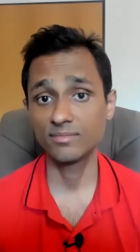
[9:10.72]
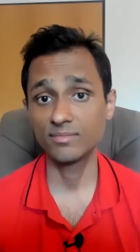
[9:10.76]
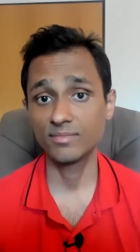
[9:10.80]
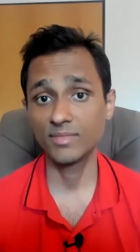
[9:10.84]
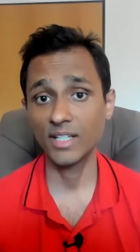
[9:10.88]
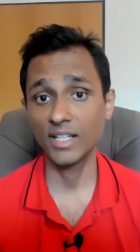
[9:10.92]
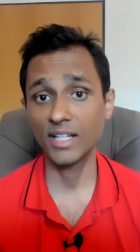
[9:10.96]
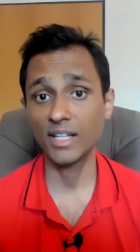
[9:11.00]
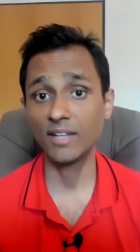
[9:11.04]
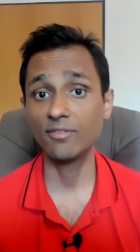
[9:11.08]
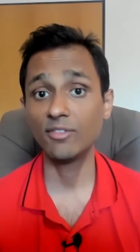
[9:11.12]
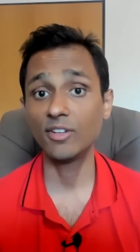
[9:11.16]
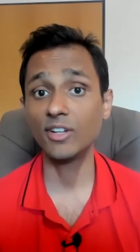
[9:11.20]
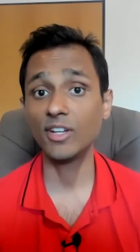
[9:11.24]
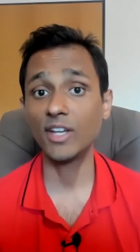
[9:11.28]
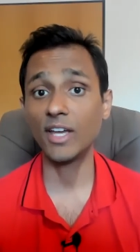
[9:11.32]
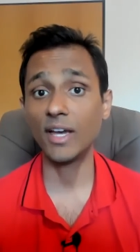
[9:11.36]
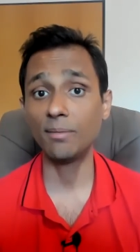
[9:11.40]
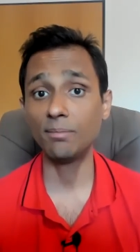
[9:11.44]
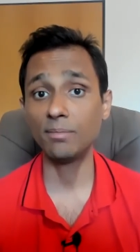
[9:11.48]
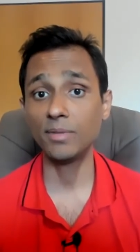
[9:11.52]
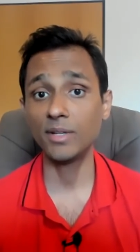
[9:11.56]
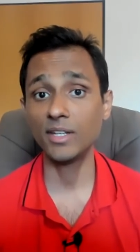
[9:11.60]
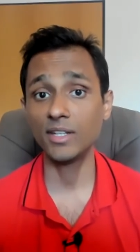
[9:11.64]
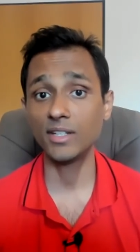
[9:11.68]
And I'm very
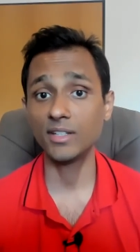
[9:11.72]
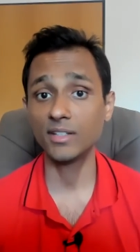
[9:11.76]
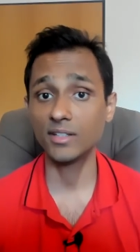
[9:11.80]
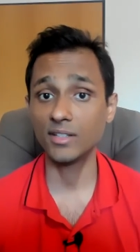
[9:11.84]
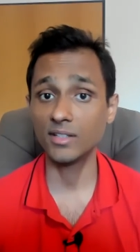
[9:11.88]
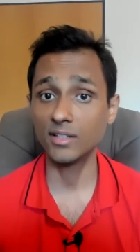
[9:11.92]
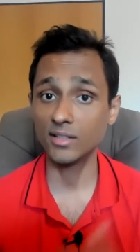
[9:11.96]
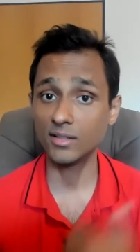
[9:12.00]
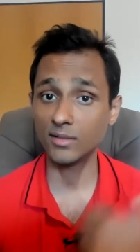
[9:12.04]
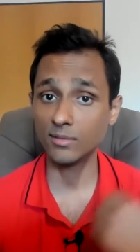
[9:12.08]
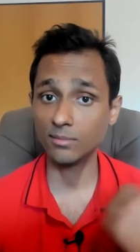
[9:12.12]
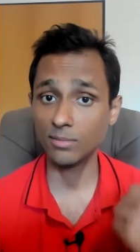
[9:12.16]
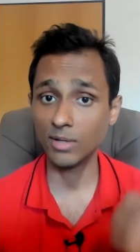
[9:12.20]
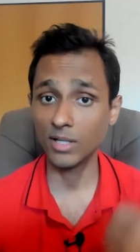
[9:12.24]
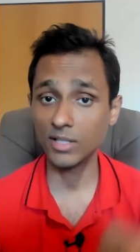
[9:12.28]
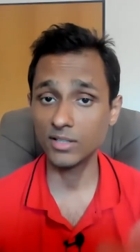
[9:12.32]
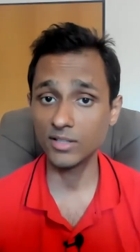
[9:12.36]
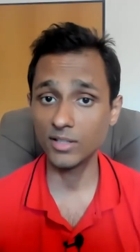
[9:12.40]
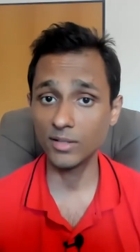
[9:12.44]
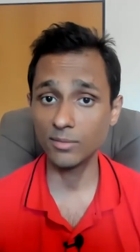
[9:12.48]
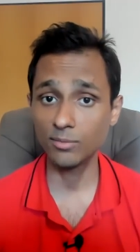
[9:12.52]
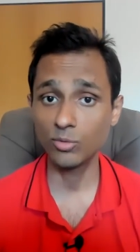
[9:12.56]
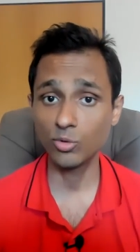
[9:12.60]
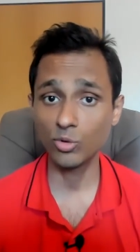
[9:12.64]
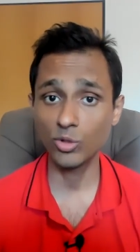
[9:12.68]
happy in the
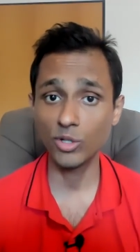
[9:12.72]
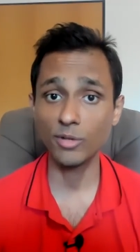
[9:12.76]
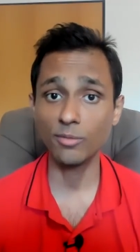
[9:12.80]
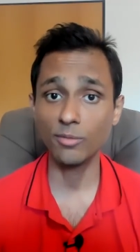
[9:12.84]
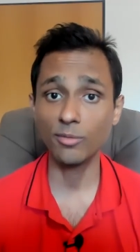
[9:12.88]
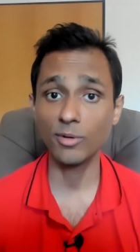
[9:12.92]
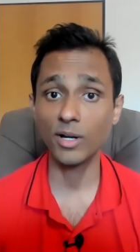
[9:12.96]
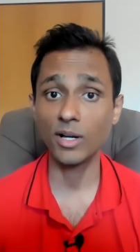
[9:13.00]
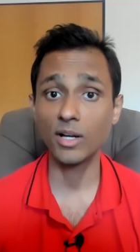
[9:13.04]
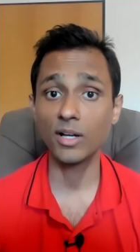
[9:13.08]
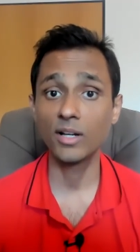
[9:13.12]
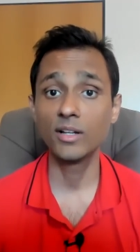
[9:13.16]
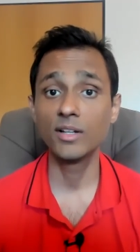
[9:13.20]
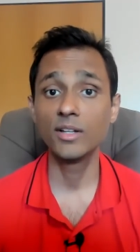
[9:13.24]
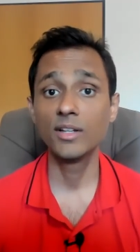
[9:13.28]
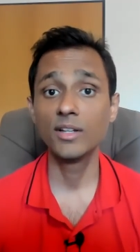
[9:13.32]
Bhadra Purnima,